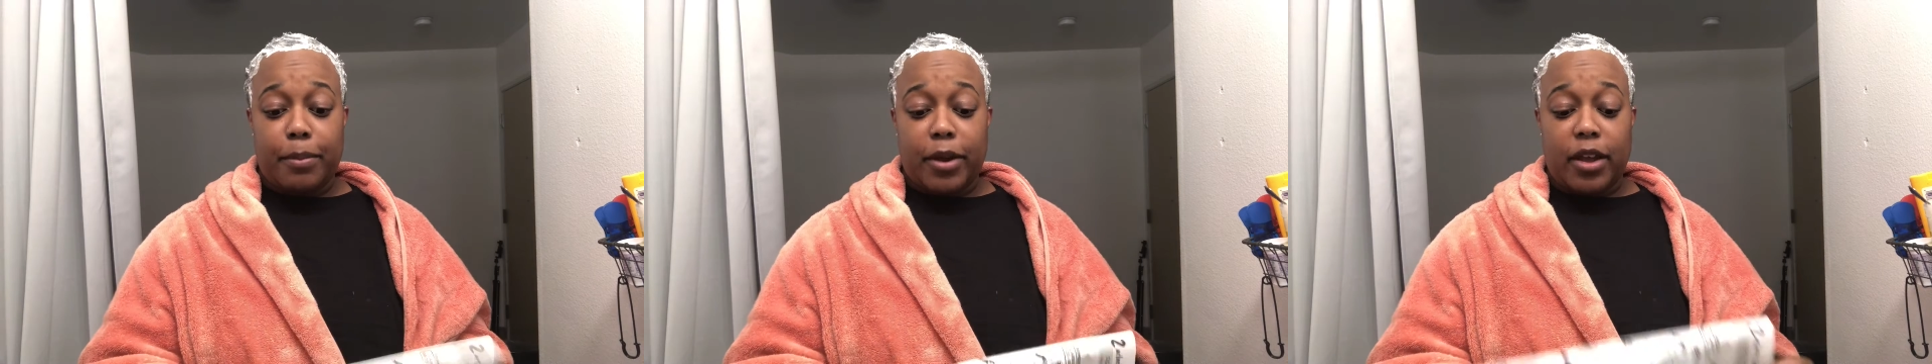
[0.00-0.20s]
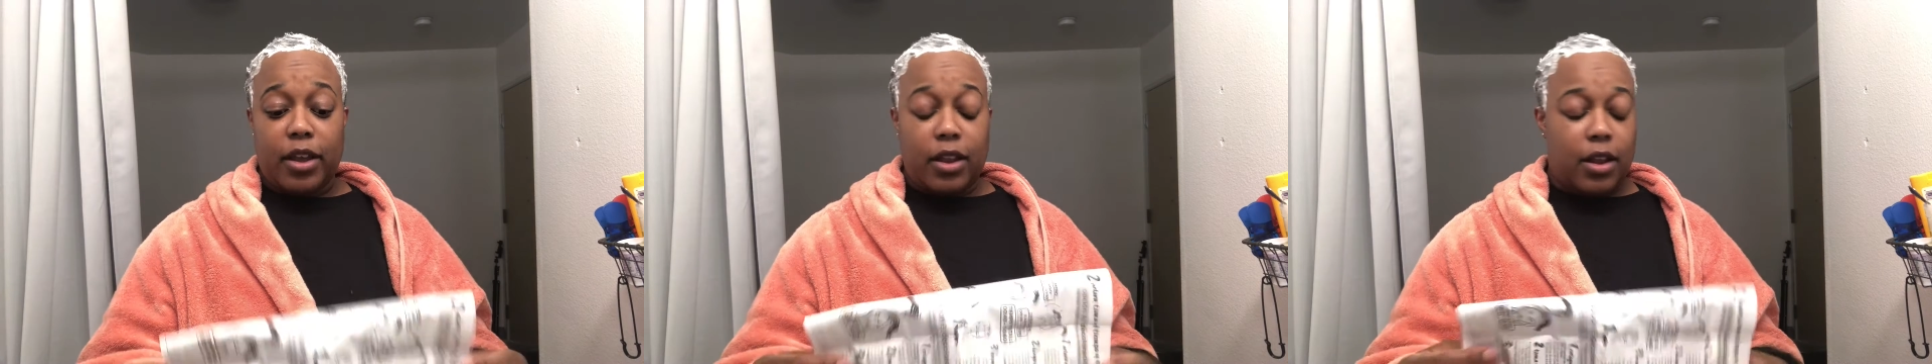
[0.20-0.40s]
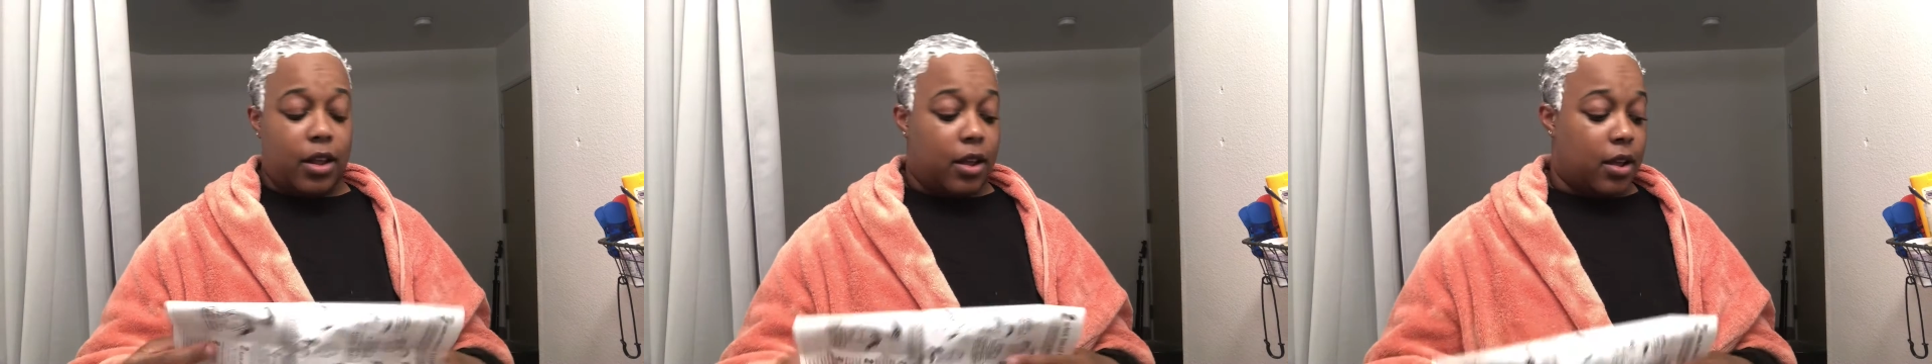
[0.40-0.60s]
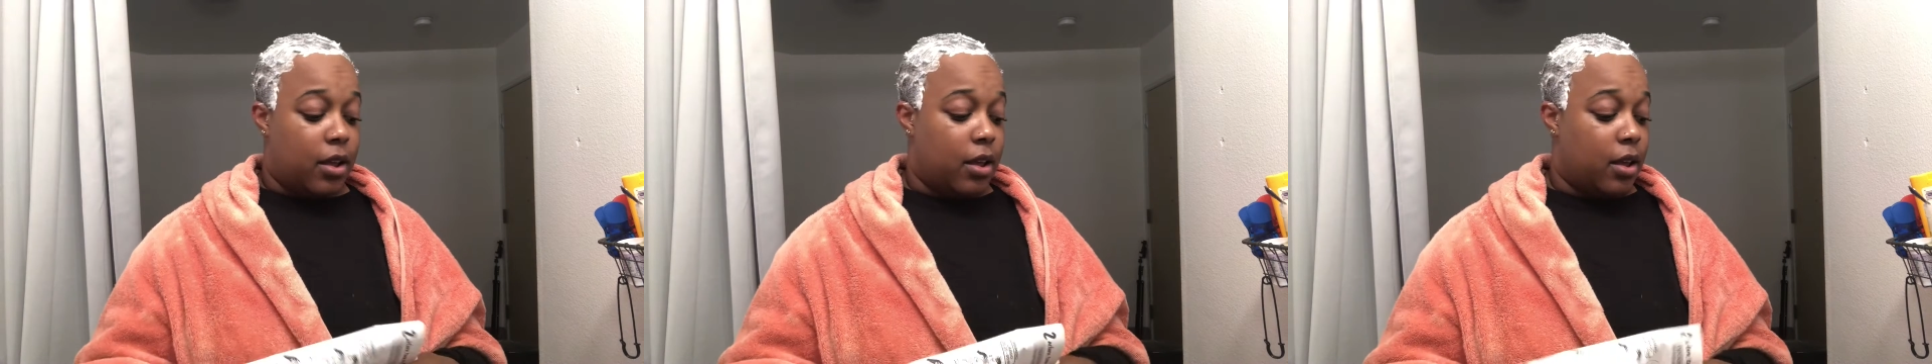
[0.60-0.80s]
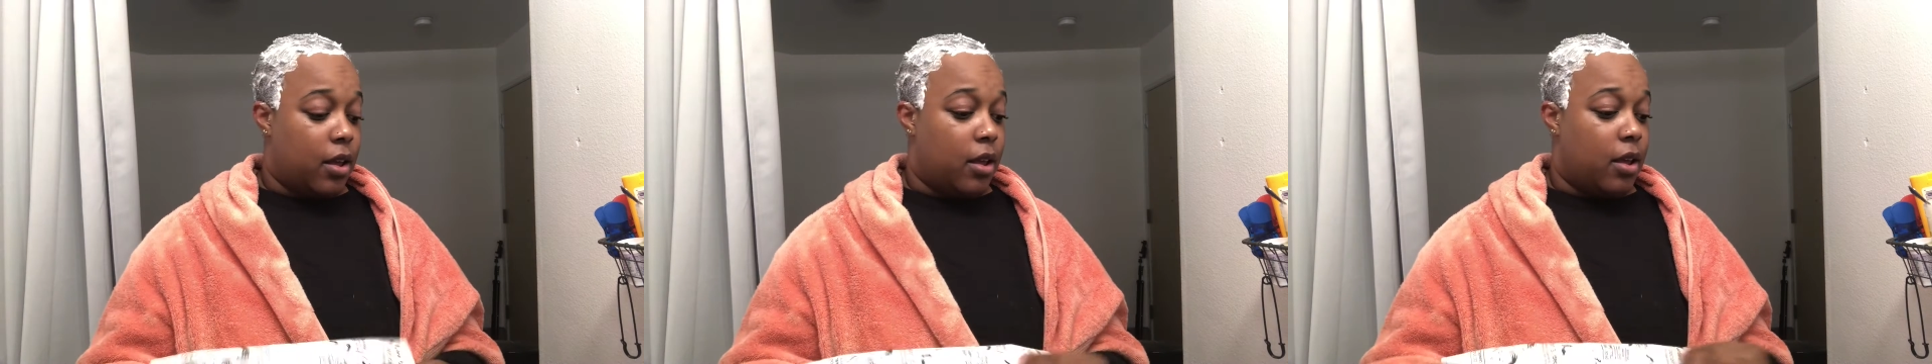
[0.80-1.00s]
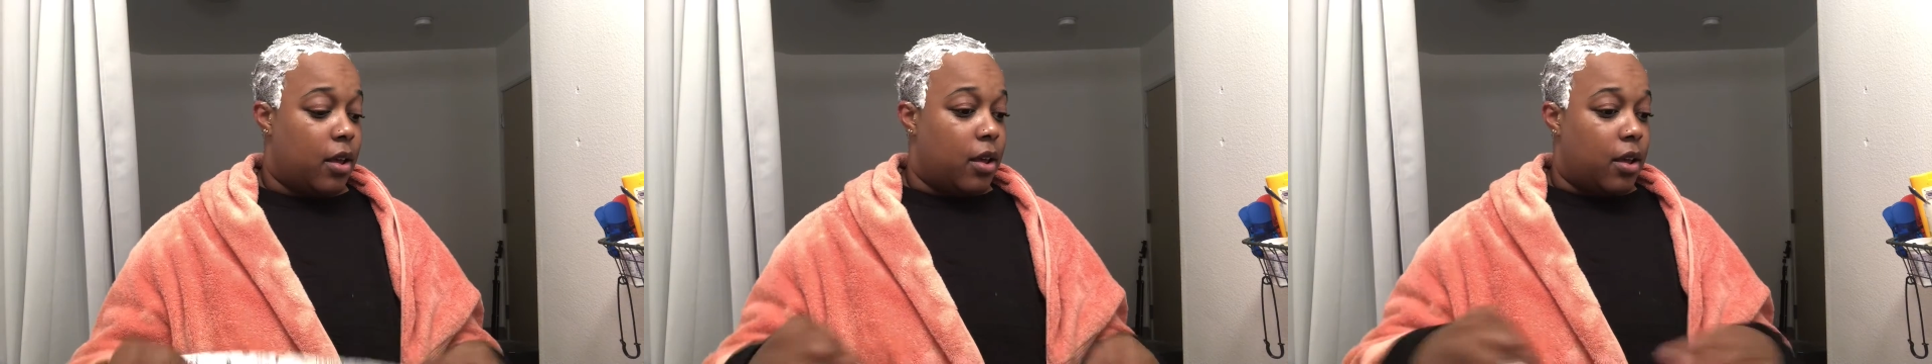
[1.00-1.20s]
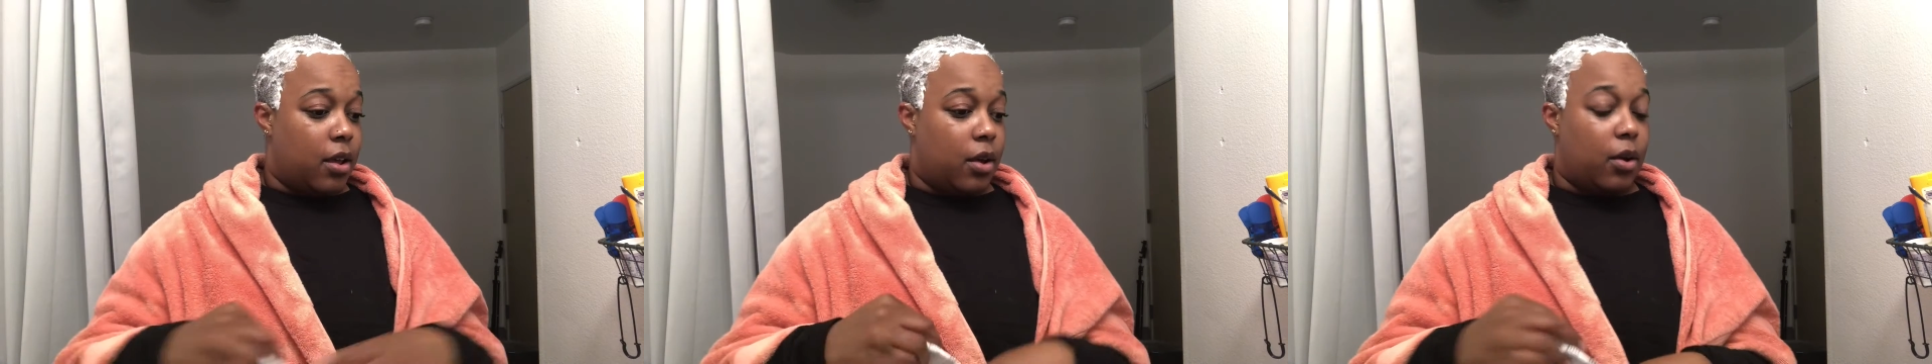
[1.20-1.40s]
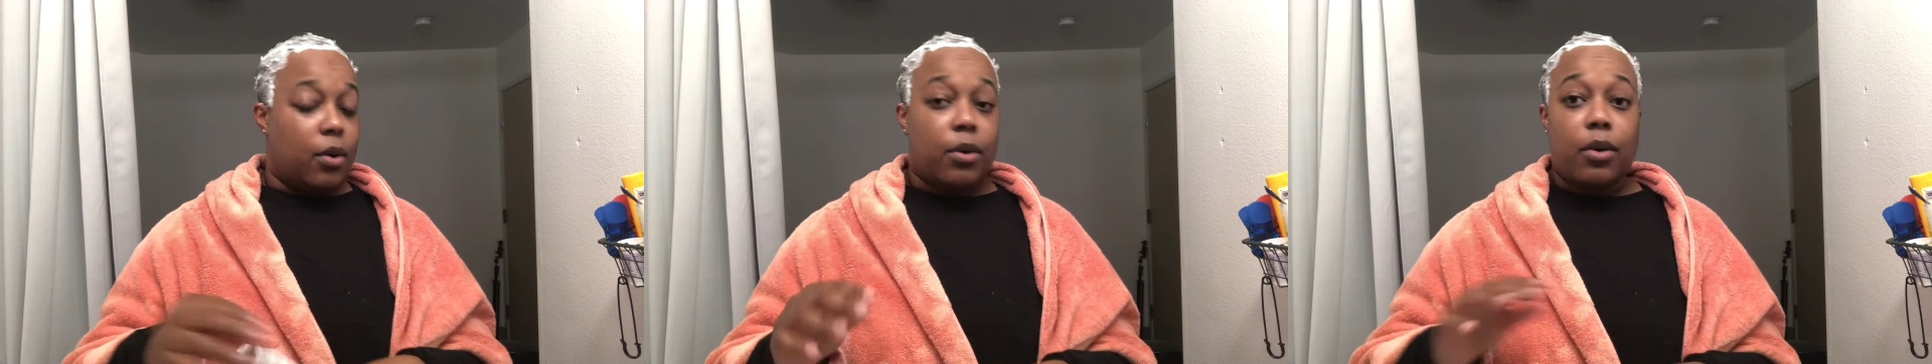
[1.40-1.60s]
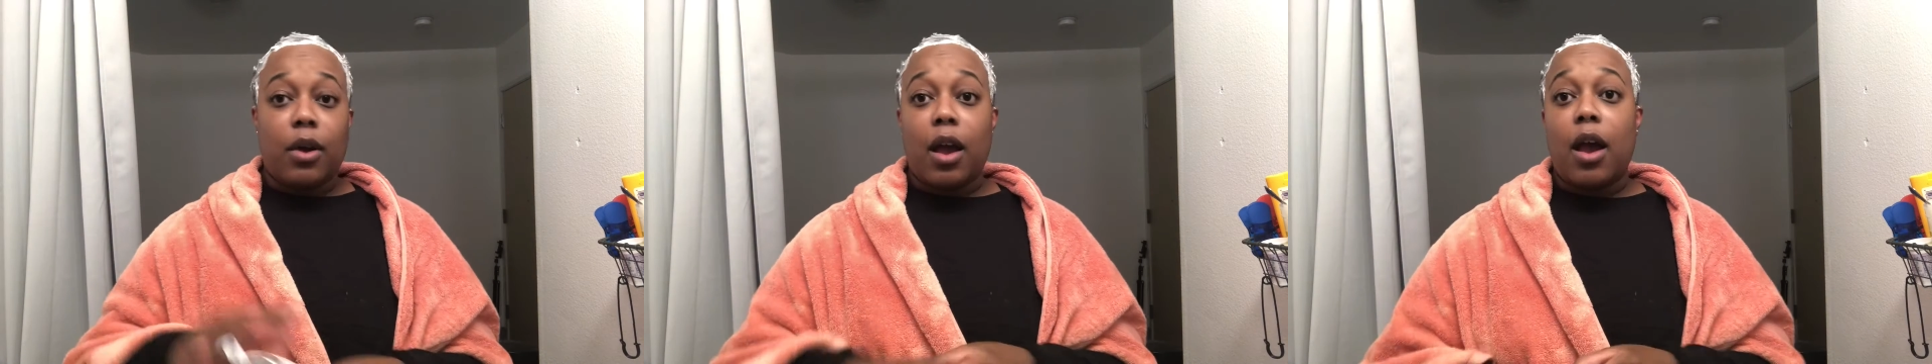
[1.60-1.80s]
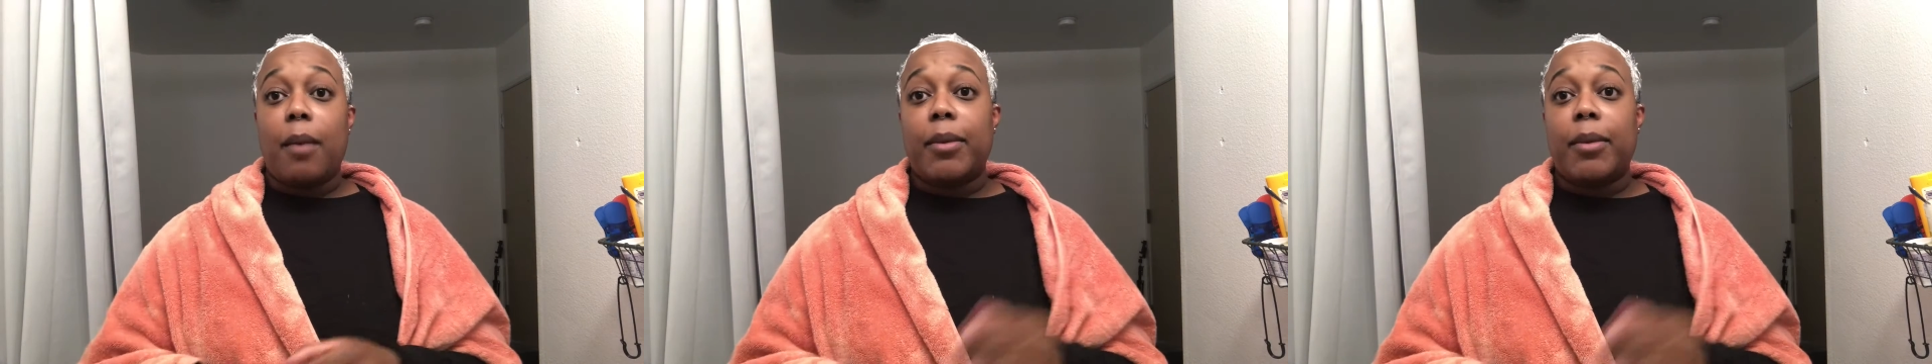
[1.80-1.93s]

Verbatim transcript: but